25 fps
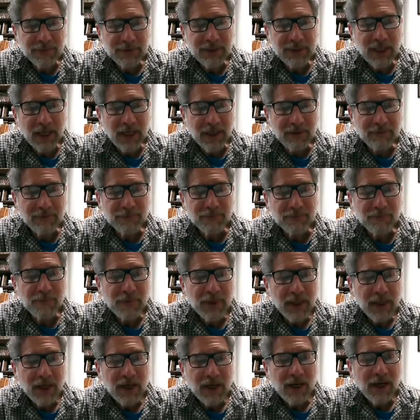yeah,
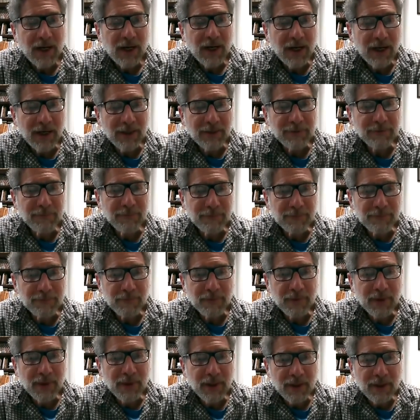and
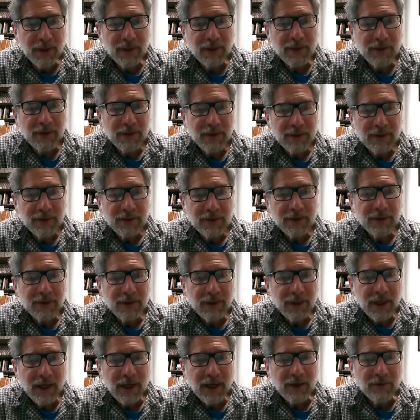
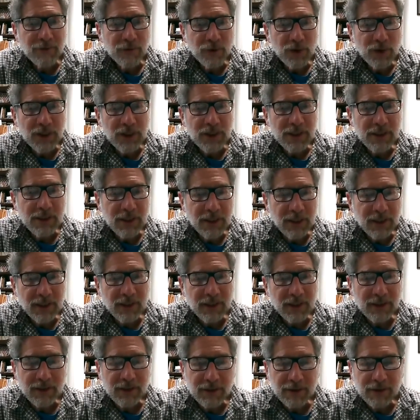of course
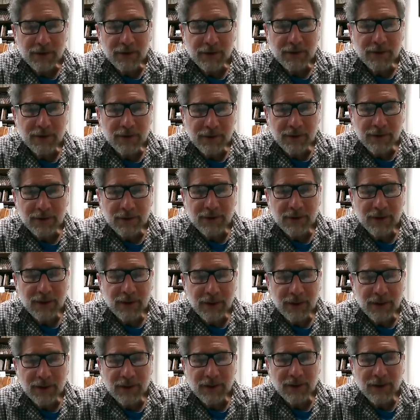
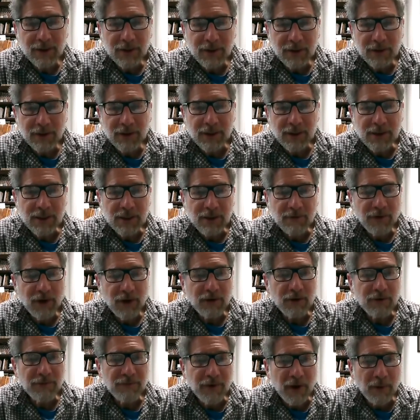this is a
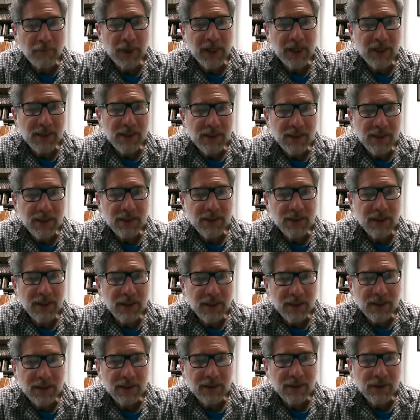very feminist
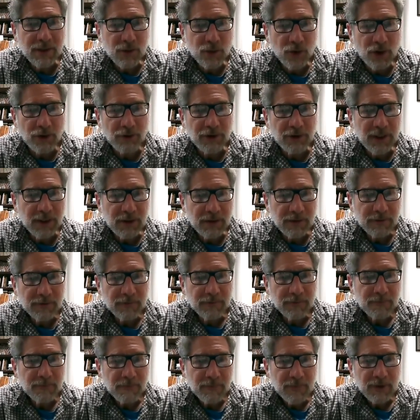story,
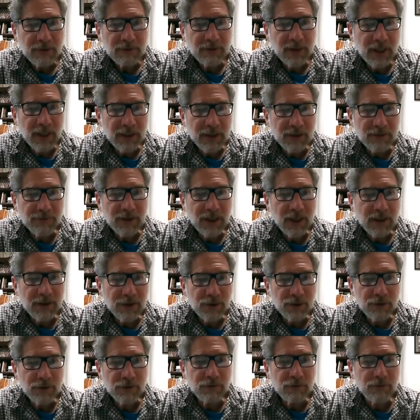right? You've
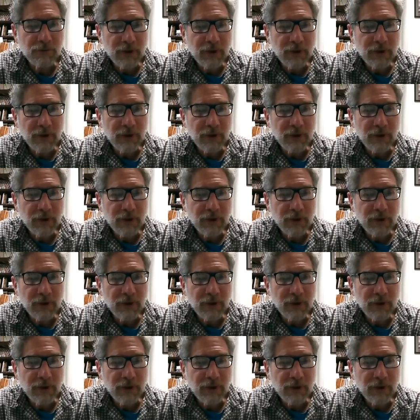got two